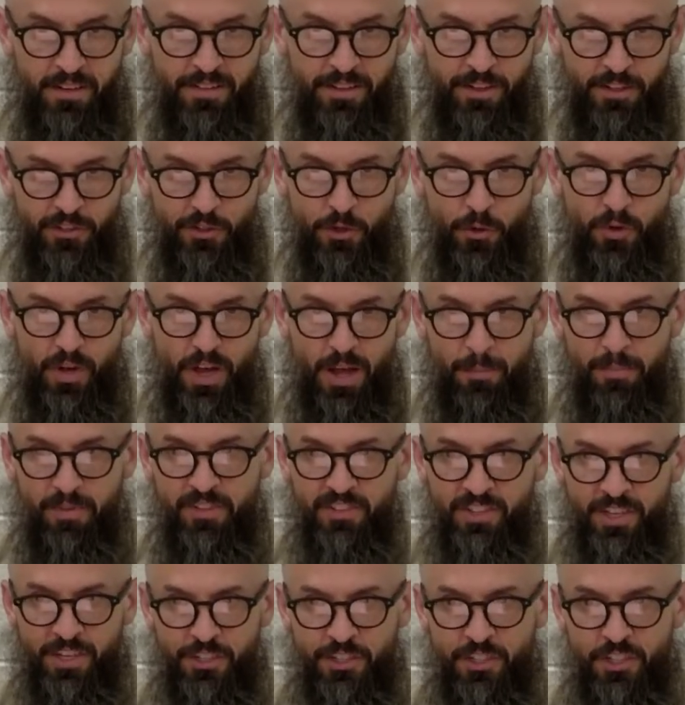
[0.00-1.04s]
There's no
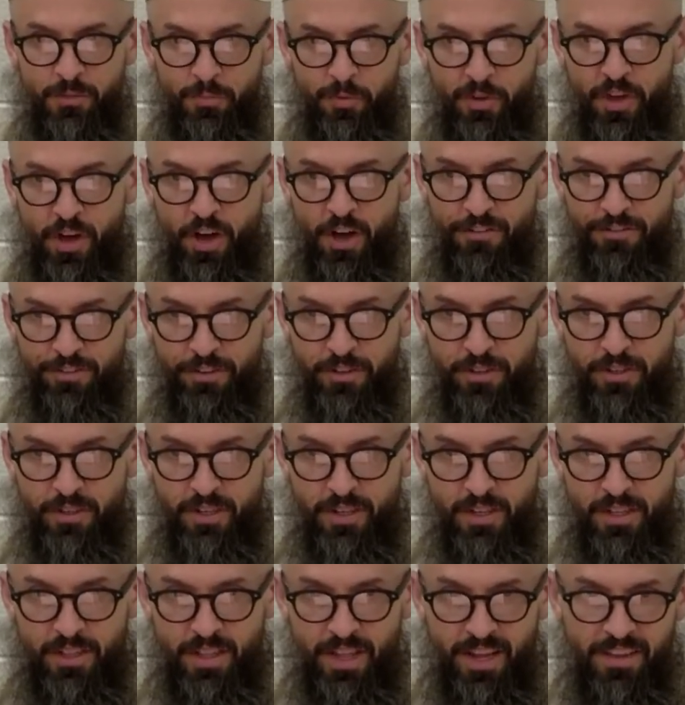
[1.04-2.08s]
compensation to be offered,
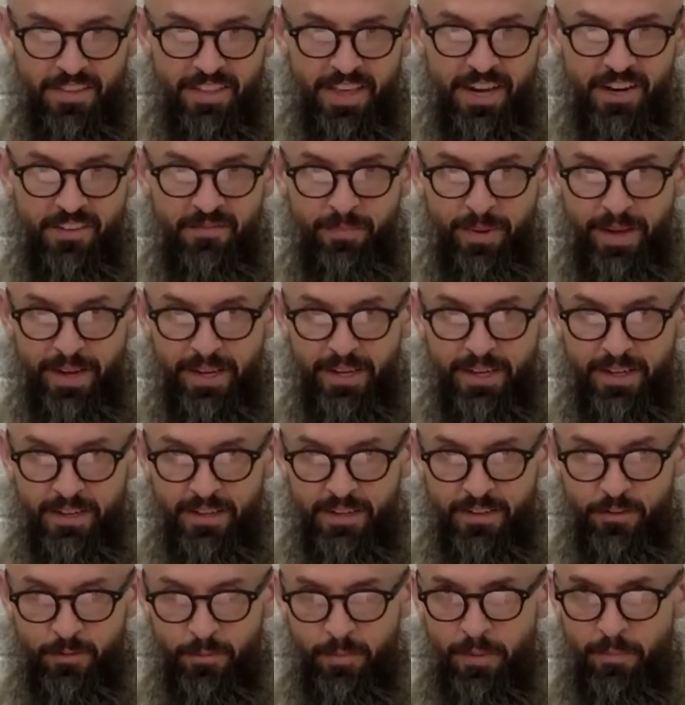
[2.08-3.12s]
like that of Mecca.
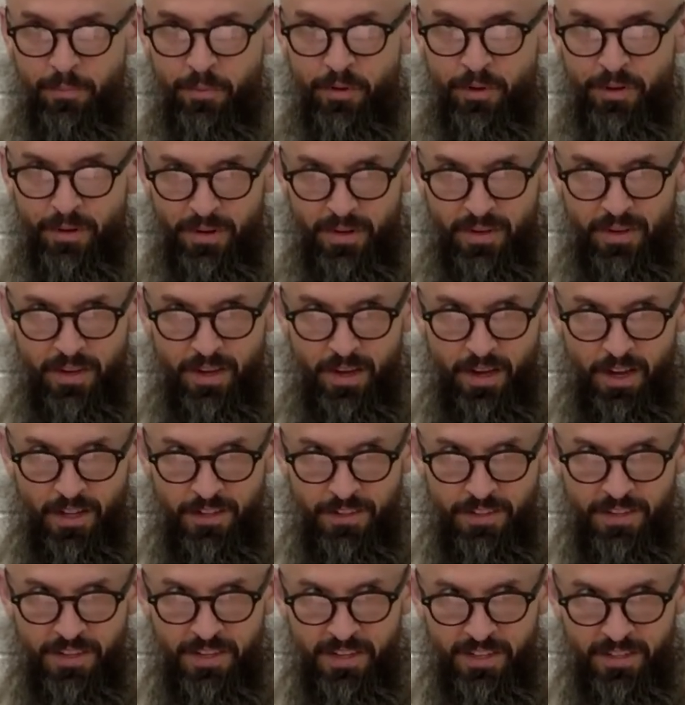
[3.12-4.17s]
Remember,
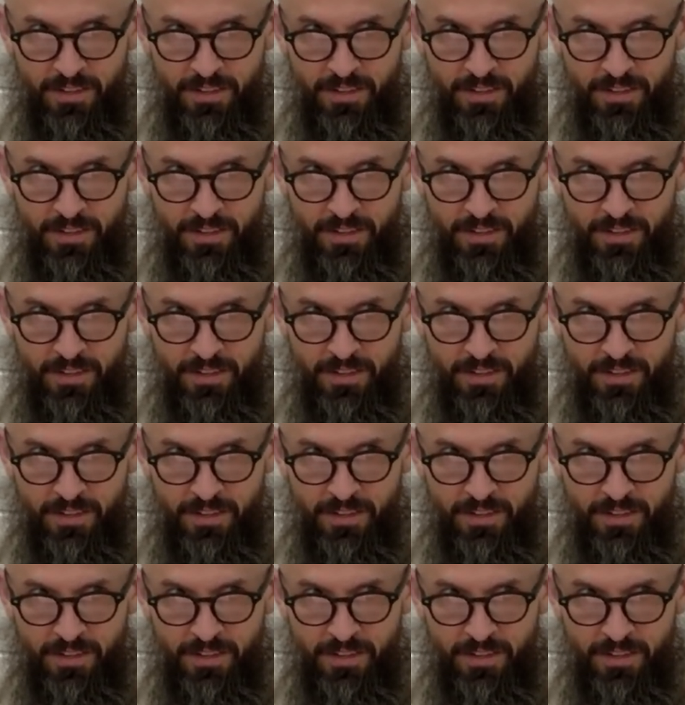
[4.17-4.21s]
Hunting